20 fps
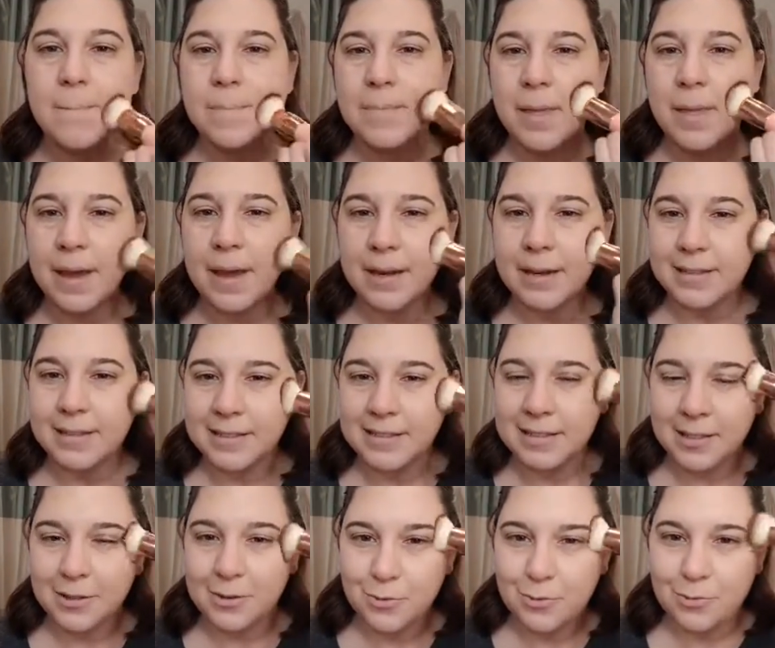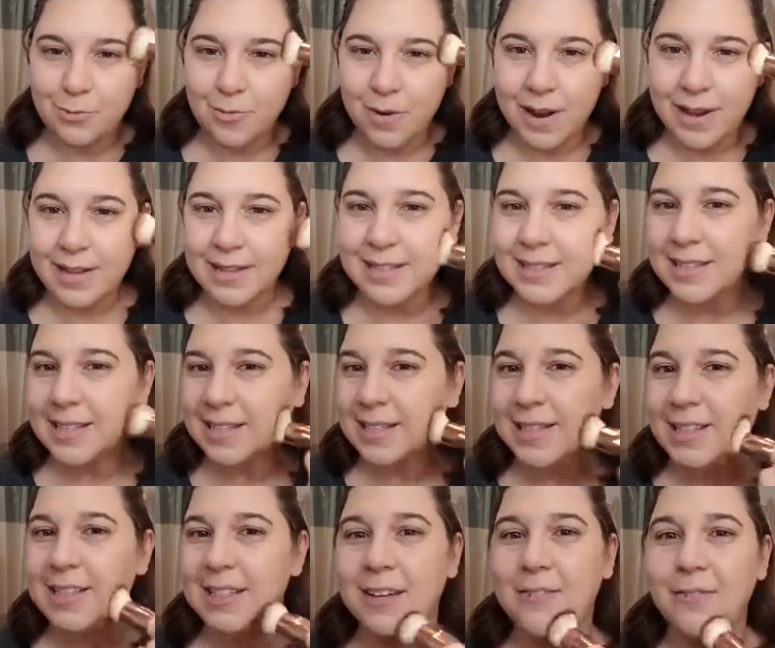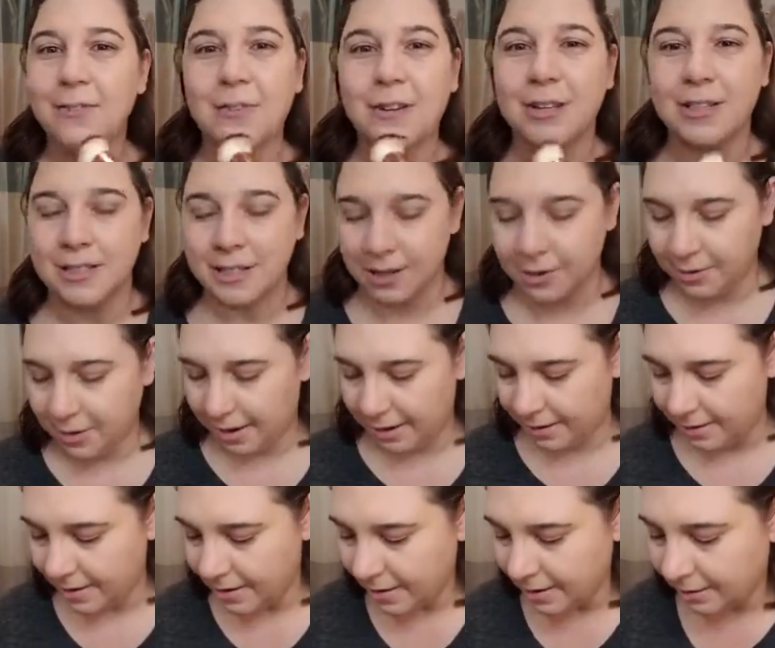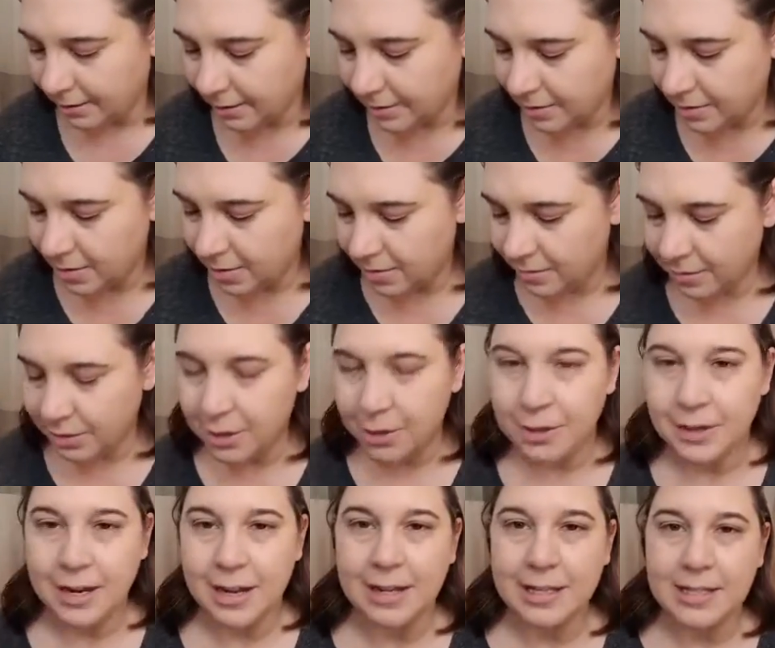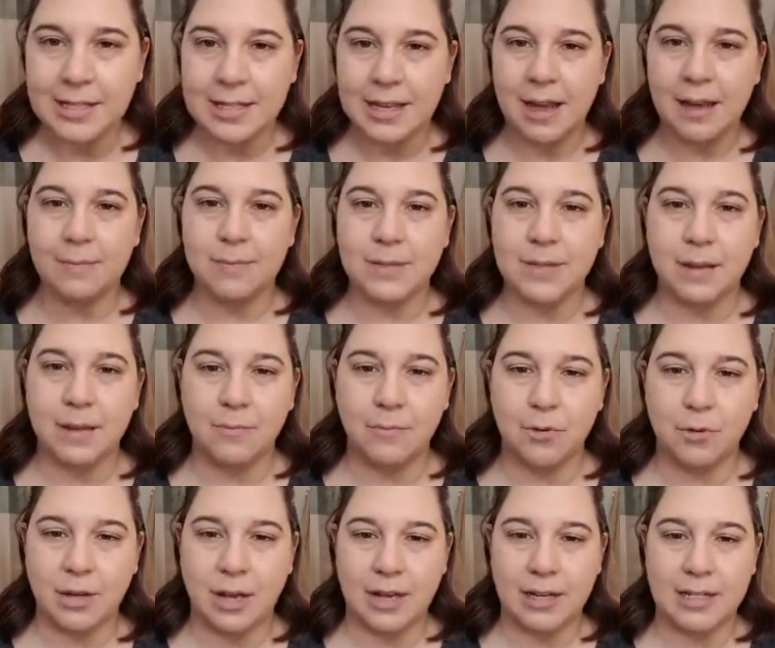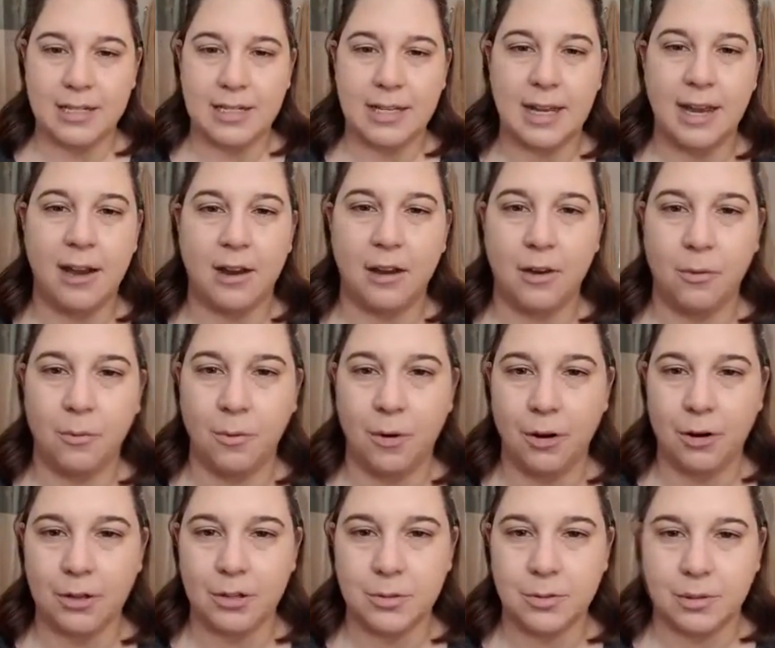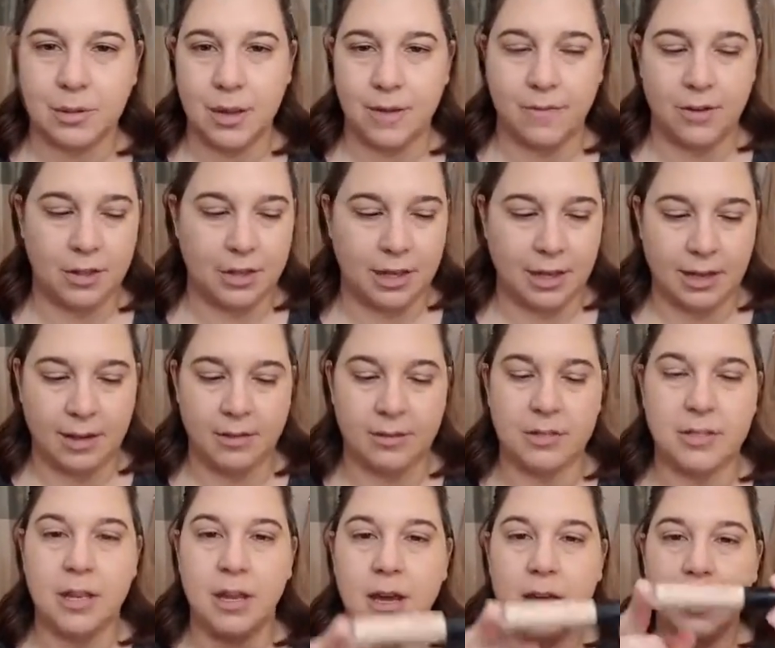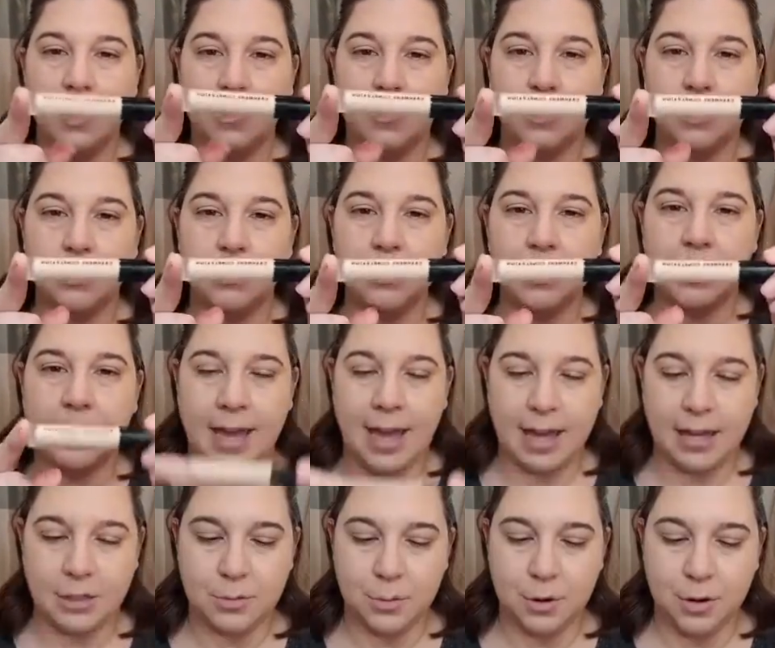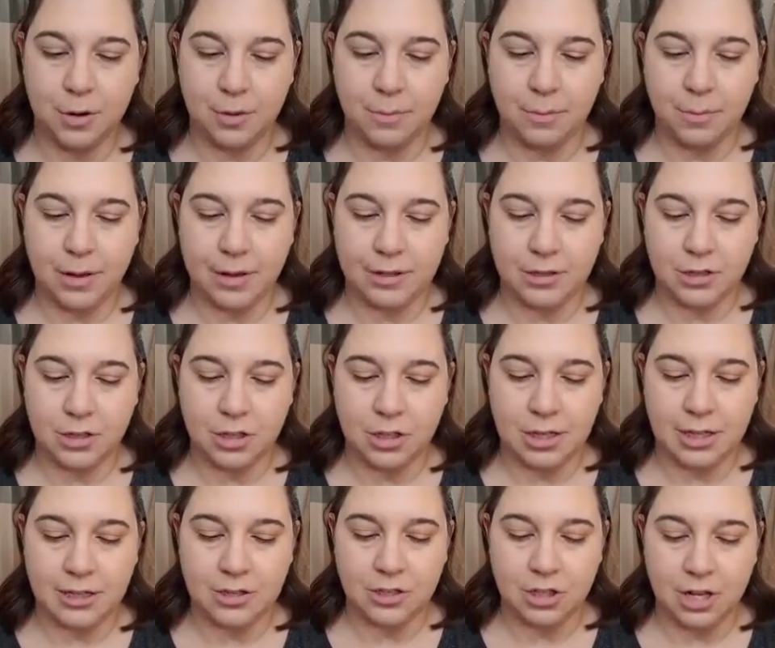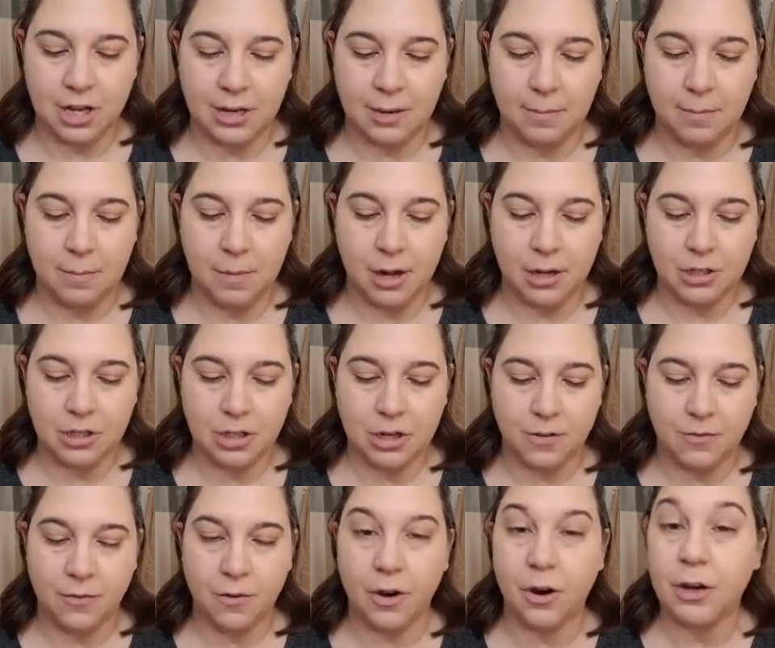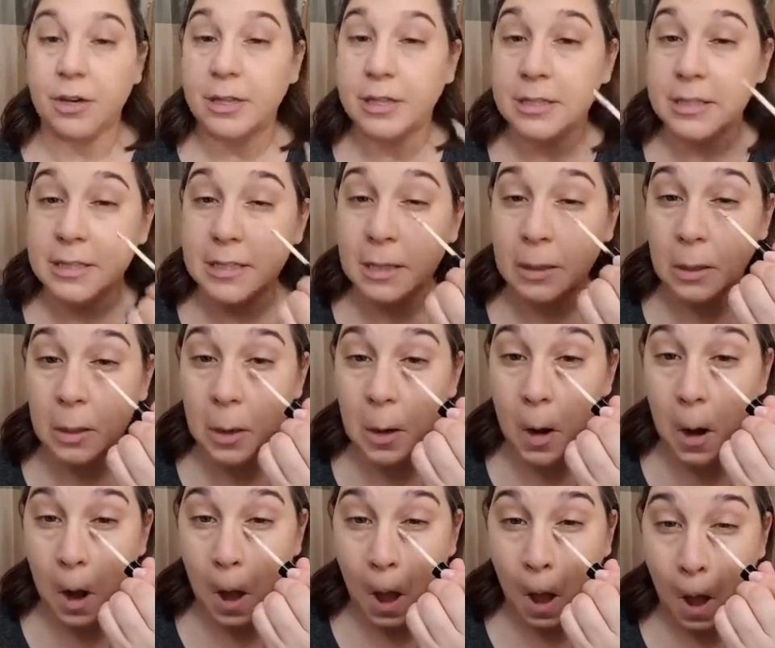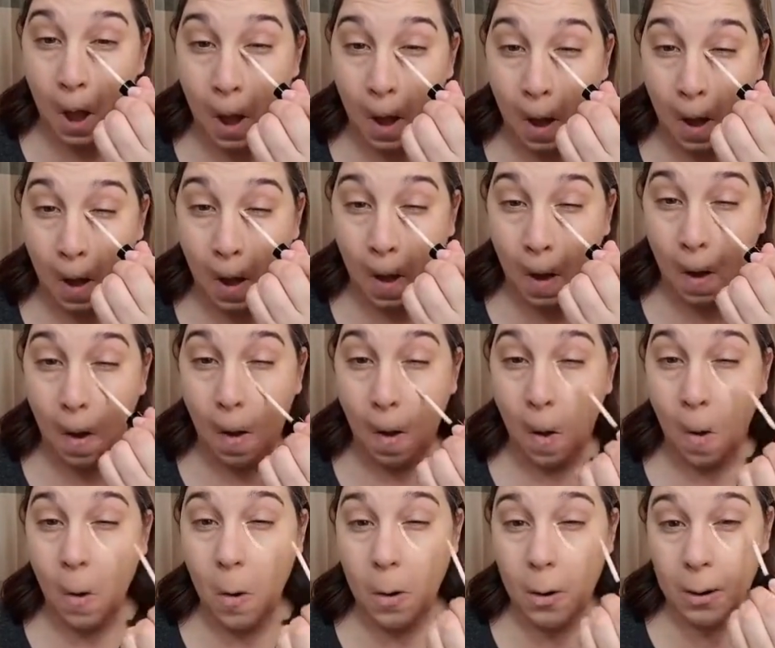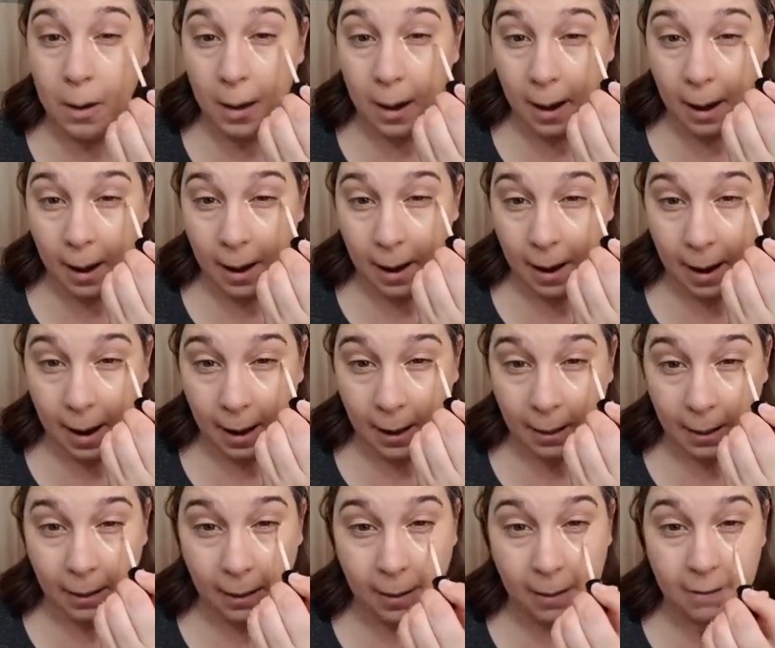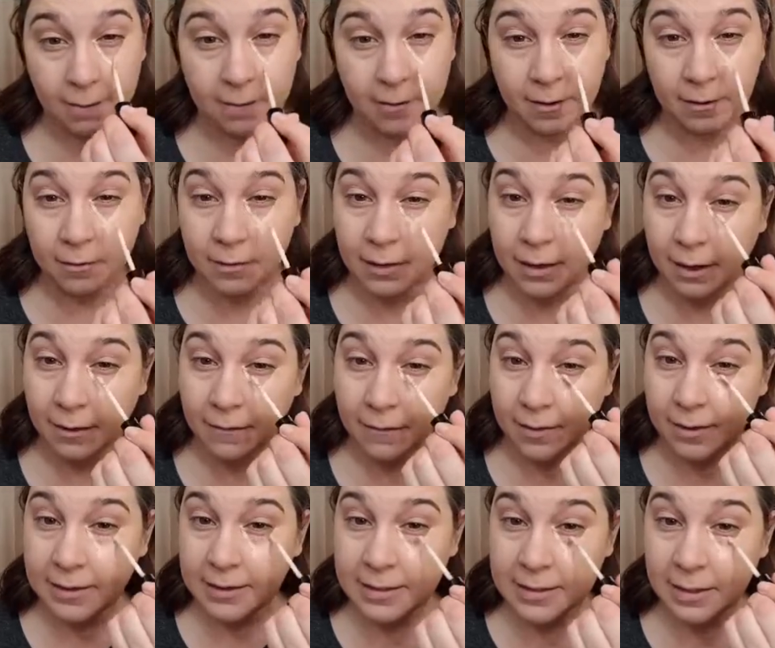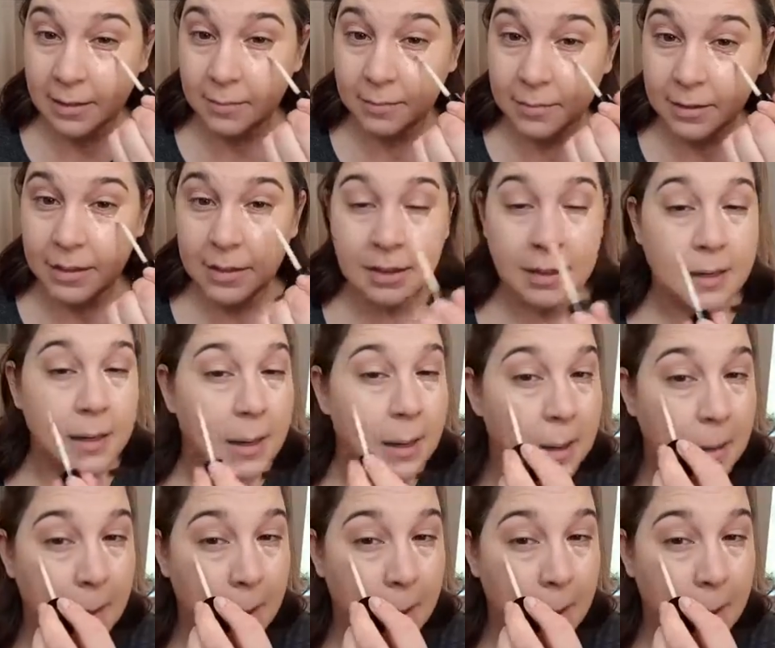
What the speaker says: That is crazy, the difference. Okay, let's go on with our next steps and we'll kind of see how it works with everything else. We're using Cashmere Complexion in shade Matcha for our concealer. Oh yeah, I love it when I find something